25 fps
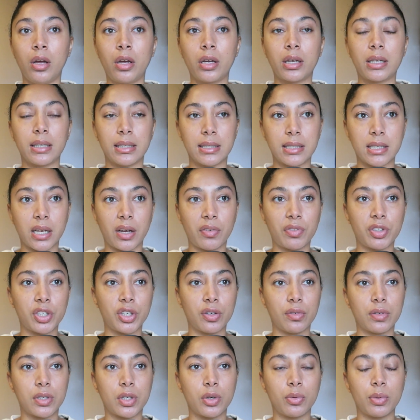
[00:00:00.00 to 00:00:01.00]

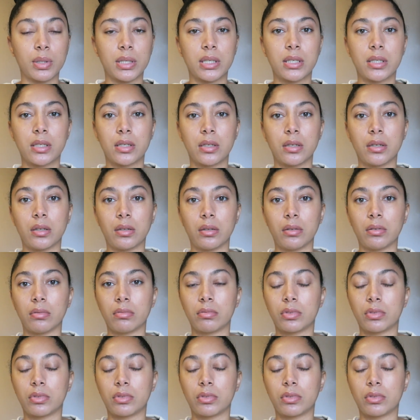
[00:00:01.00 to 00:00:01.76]
conservatives who are still